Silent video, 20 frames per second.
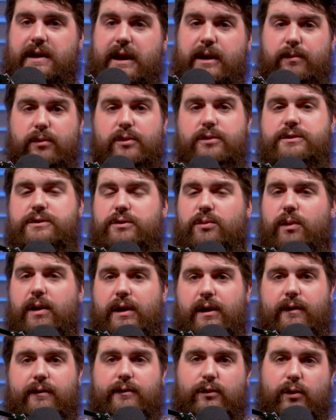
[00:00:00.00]
Hebrews
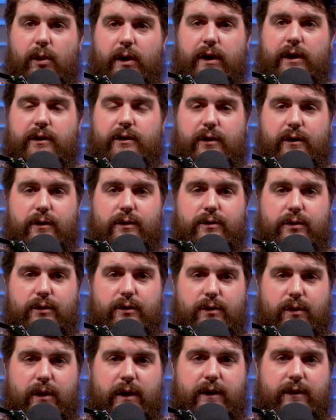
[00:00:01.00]
12, 22 through
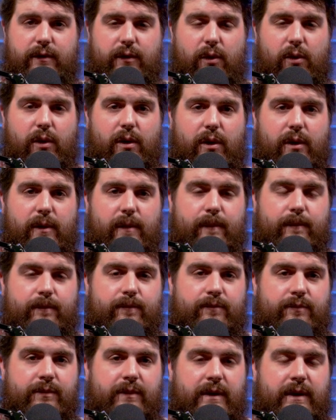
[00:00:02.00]
24.
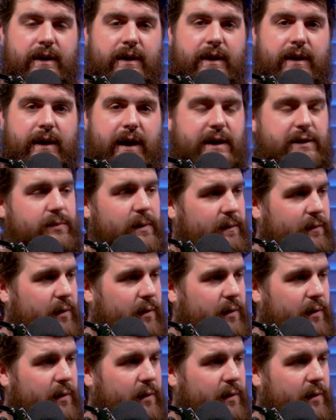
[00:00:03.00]
As we